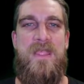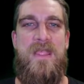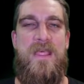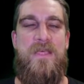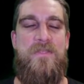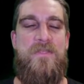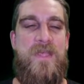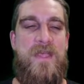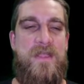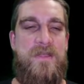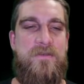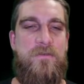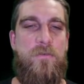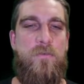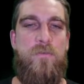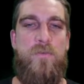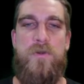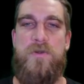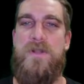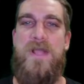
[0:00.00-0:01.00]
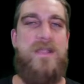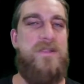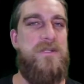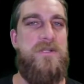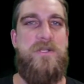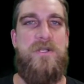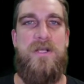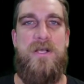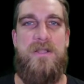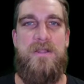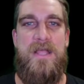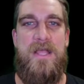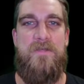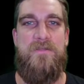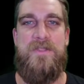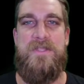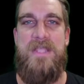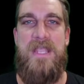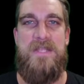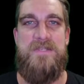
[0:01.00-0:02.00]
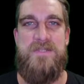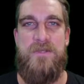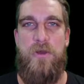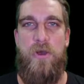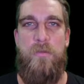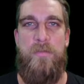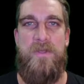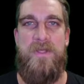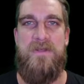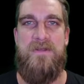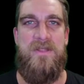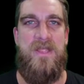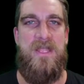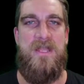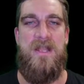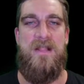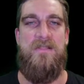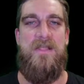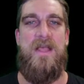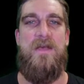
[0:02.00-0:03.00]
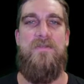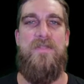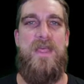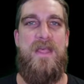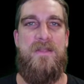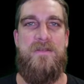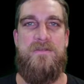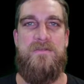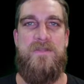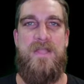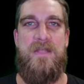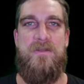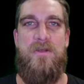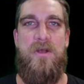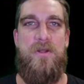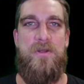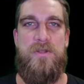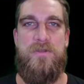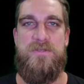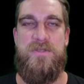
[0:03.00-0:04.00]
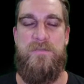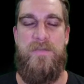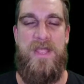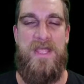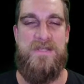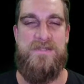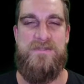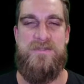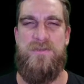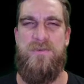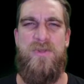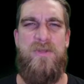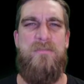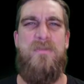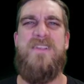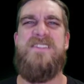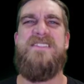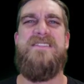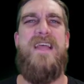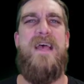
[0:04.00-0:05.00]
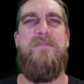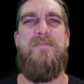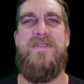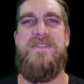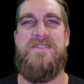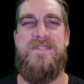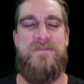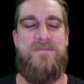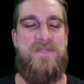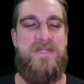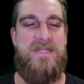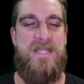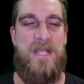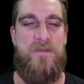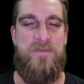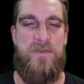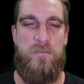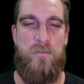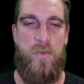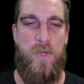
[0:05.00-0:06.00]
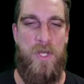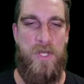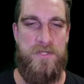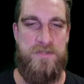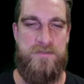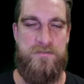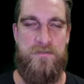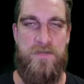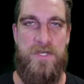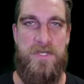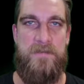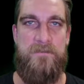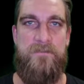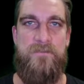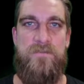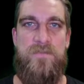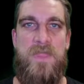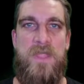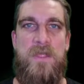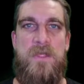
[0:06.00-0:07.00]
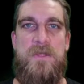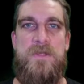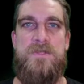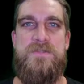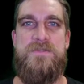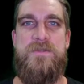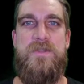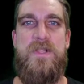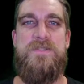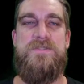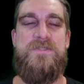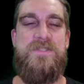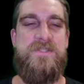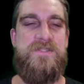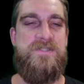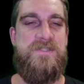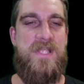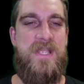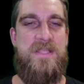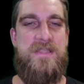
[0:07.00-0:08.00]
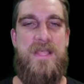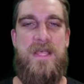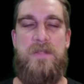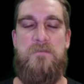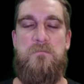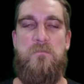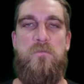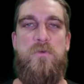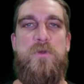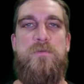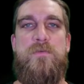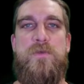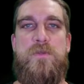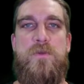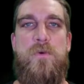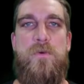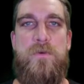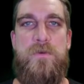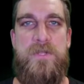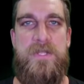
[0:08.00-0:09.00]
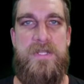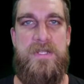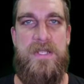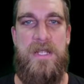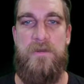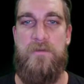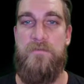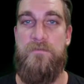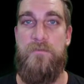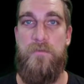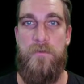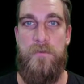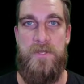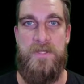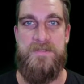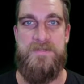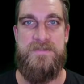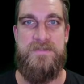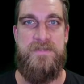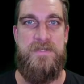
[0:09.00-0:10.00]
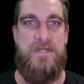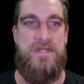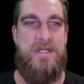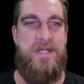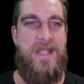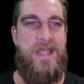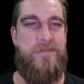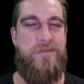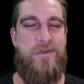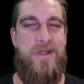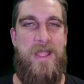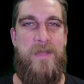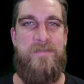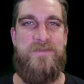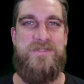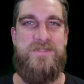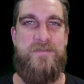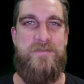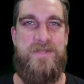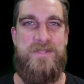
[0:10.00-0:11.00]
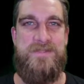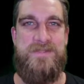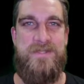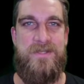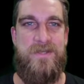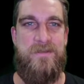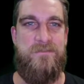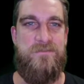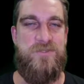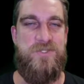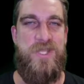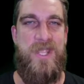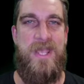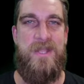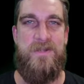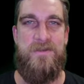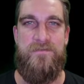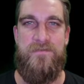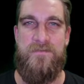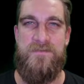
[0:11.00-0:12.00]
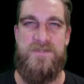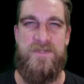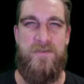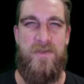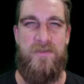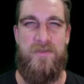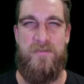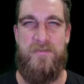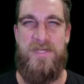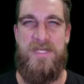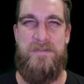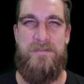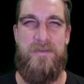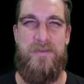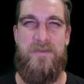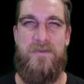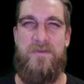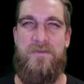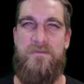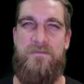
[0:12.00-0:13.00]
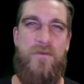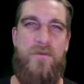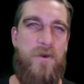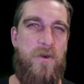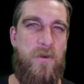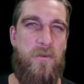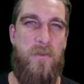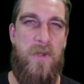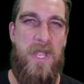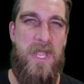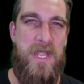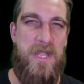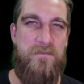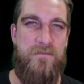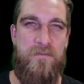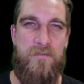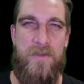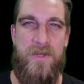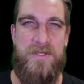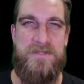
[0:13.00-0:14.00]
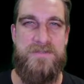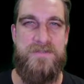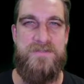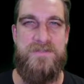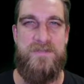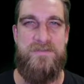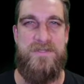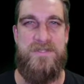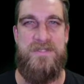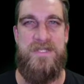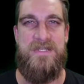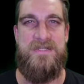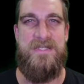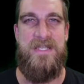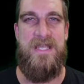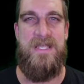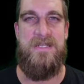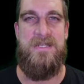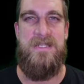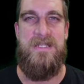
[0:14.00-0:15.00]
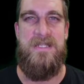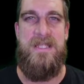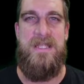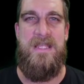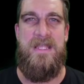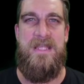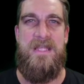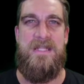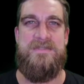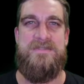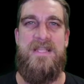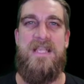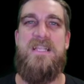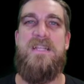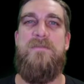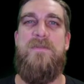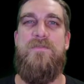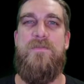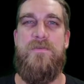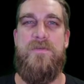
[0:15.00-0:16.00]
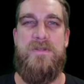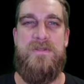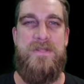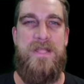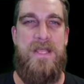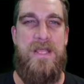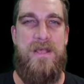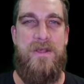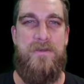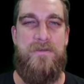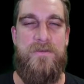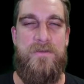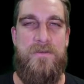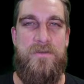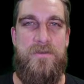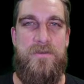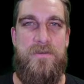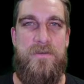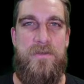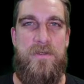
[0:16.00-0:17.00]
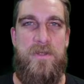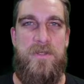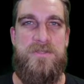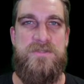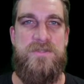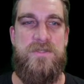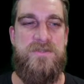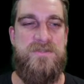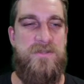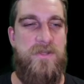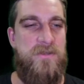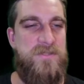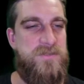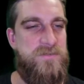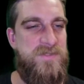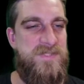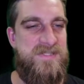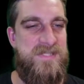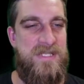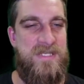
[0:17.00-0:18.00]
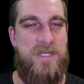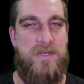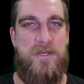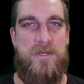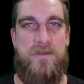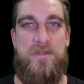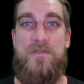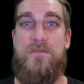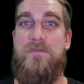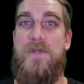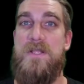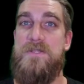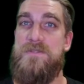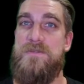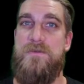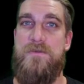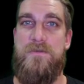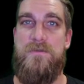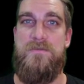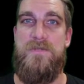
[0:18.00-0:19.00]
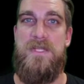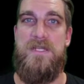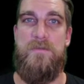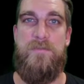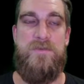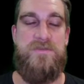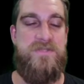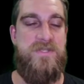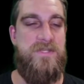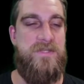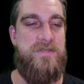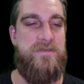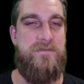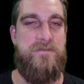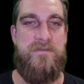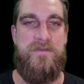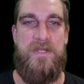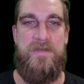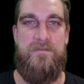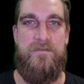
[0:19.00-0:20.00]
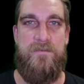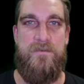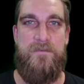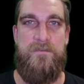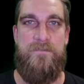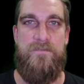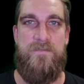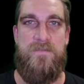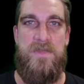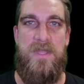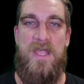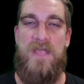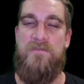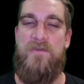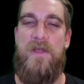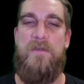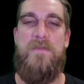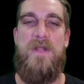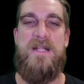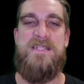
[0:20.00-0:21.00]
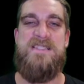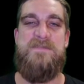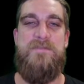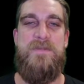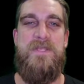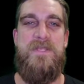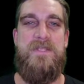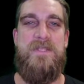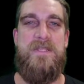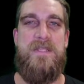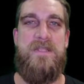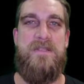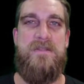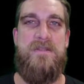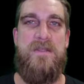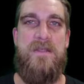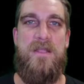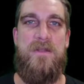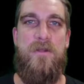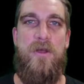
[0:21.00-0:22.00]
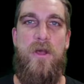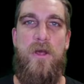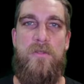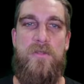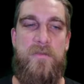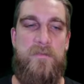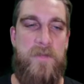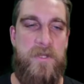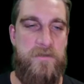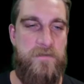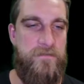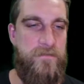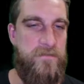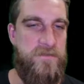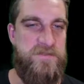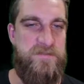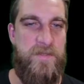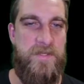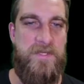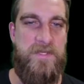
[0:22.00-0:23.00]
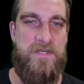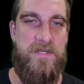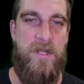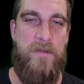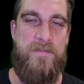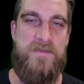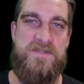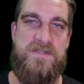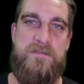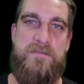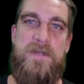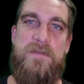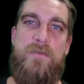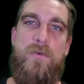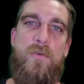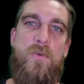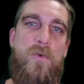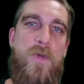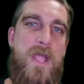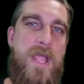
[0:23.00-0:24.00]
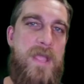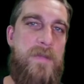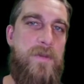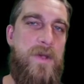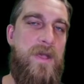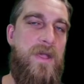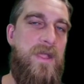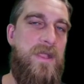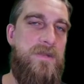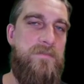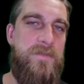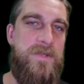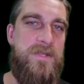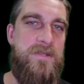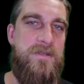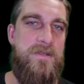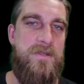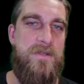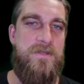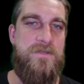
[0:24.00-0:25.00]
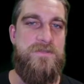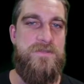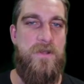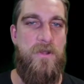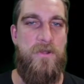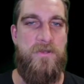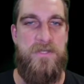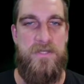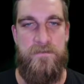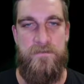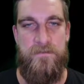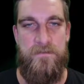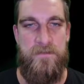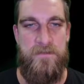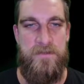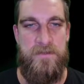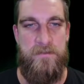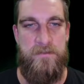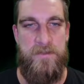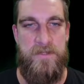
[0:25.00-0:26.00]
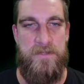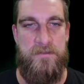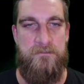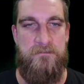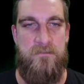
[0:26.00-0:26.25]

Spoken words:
then we're not going to allow the gate to open and allow that audio to pass through. It must not be something that we want, right? So let's just say that we're recording our voice and there happens to be some chatter from some other people far away from us or something like that. It's not going to be very loud. So as long as we set our threshold at a particular level, if I'm not speaking and all the microphone is picking up is the people way behind me talking for a little bit,